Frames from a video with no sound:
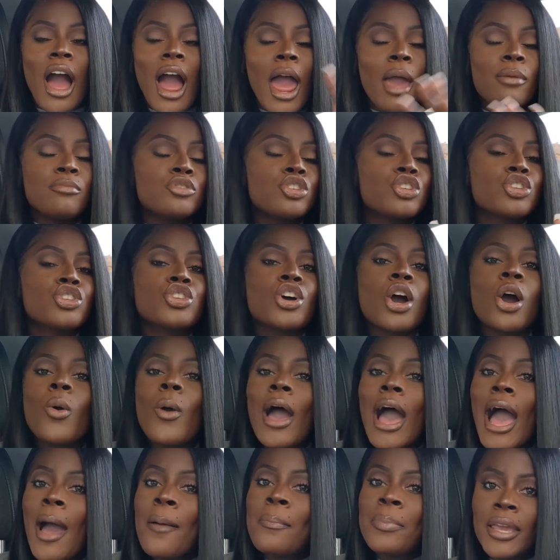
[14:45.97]
I'm so
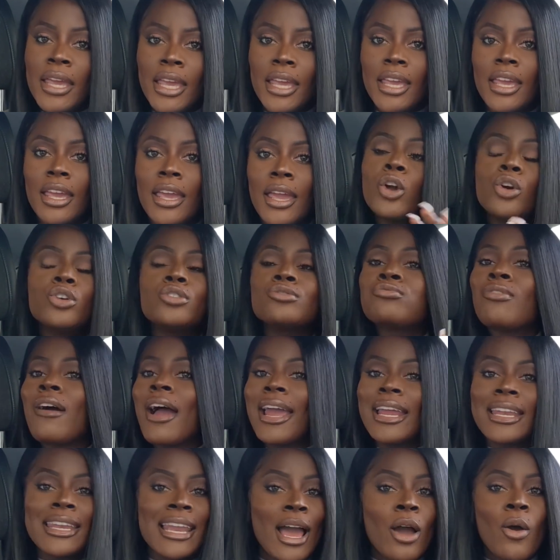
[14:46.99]
happy because
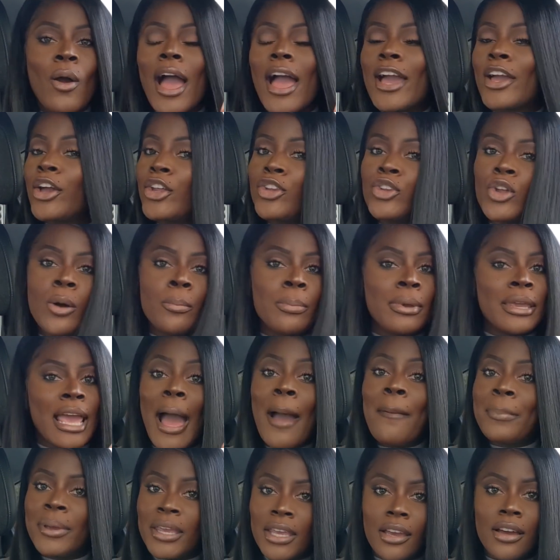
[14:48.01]
right now I could not be
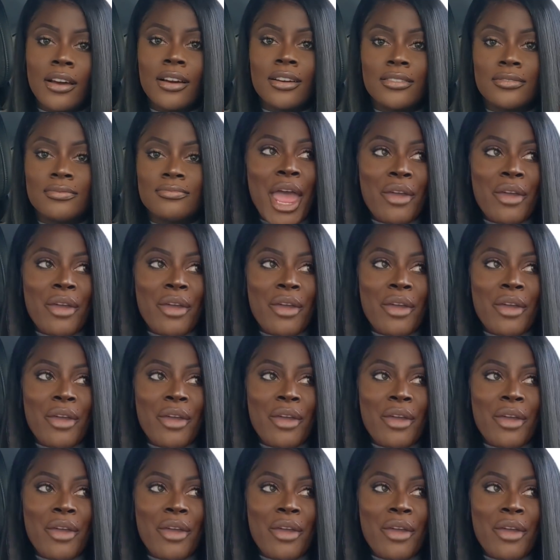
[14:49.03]
happier.